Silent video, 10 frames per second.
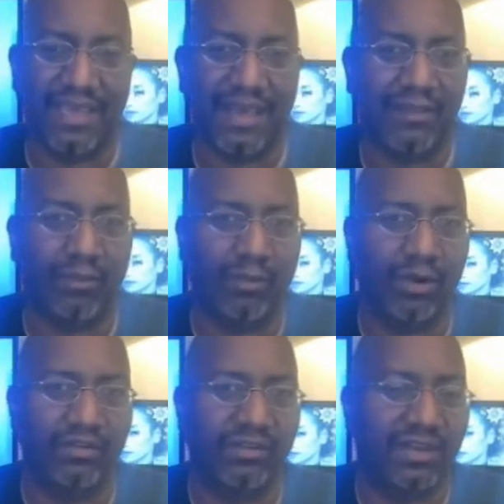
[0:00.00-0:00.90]
how the
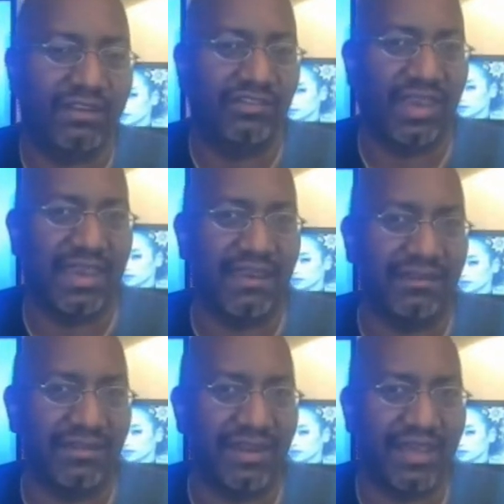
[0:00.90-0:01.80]
world is going to
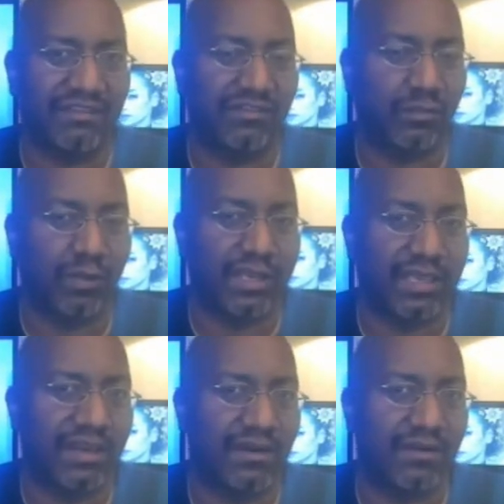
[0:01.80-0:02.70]
change in the next 20
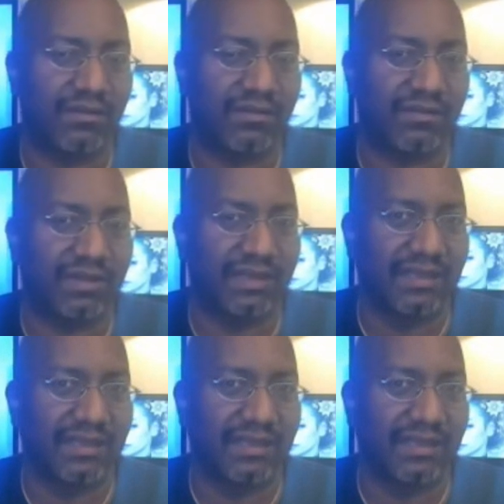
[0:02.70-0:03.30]
years.